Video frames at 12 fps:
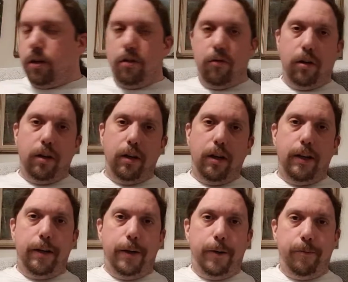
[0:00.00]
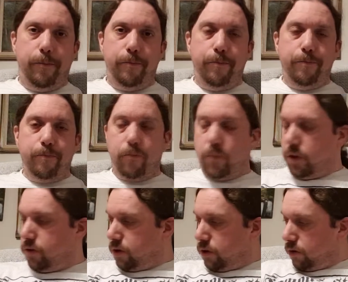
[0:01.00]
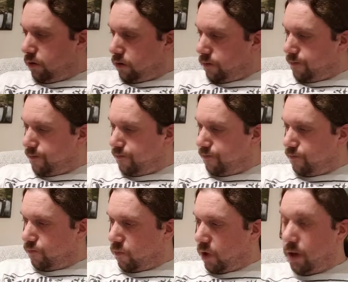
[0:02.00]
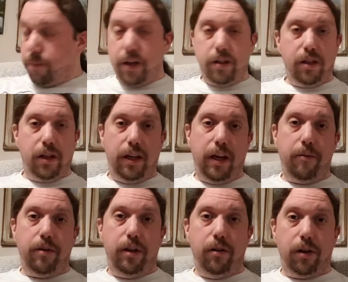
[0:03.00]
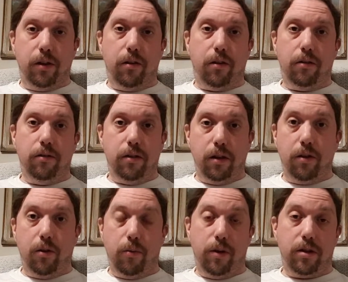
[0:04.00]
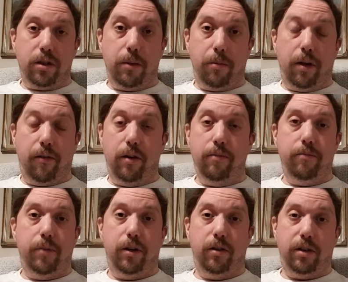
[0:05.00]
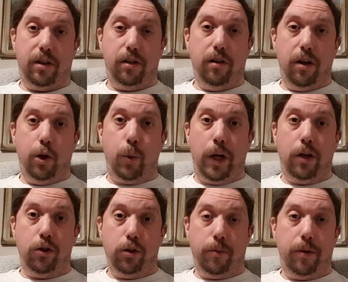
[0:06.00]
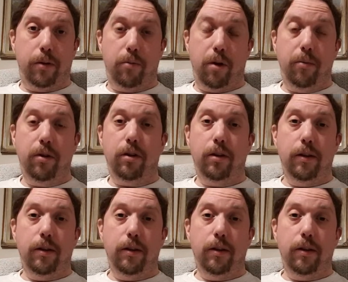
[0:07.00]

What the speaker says: Right, so basically everything I got with a slipcover, because that's kind of the way I shop at the moment.